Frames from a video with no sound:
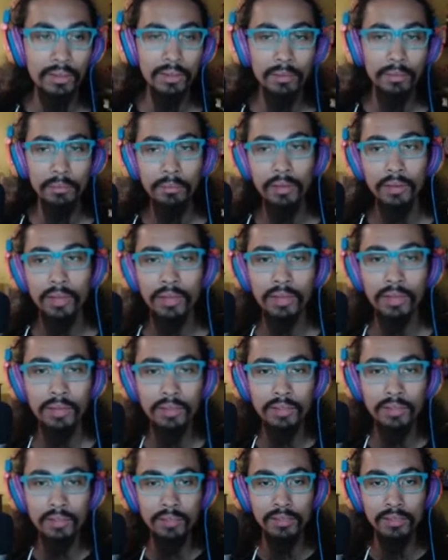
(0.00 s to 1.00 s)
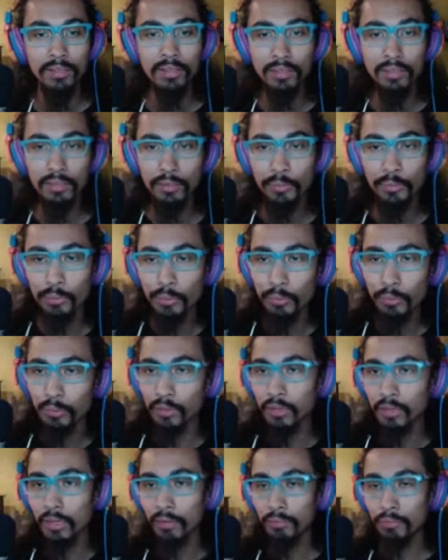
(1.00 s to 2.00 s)
Man, now
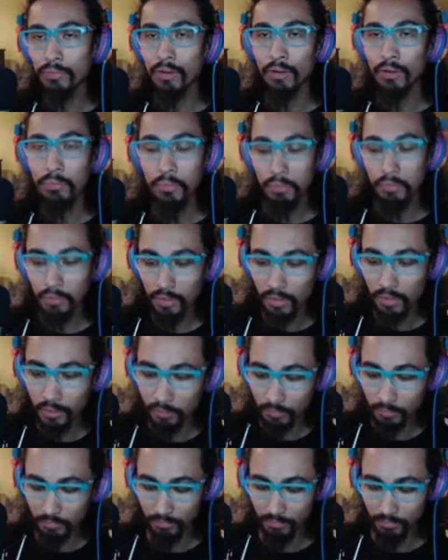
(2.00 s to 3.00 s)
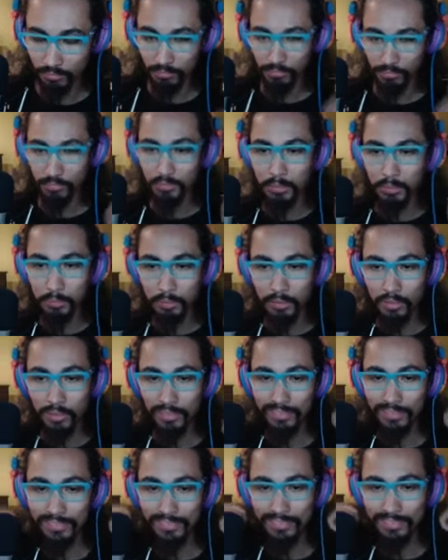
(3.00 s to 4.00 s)
look how far we've come. We're up to like
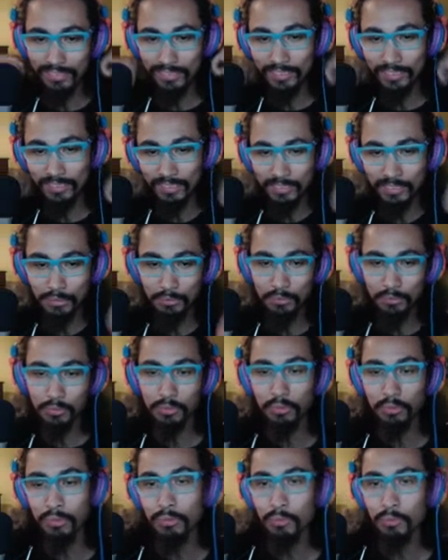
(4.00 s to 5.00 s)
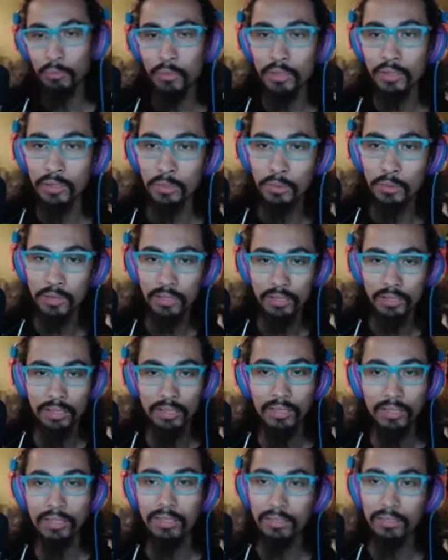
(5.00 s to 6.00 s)
64, even
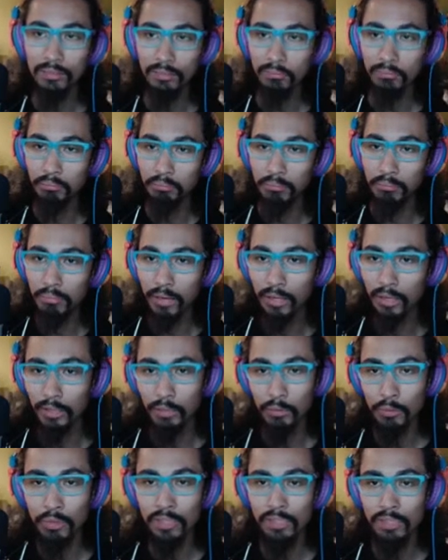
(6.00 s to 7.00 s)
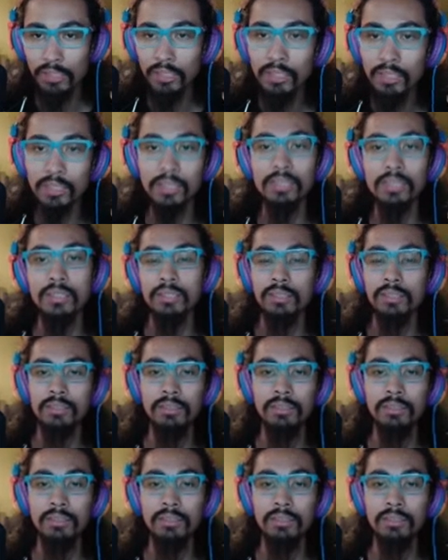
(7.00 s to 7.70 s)
128 gig micro SD cards.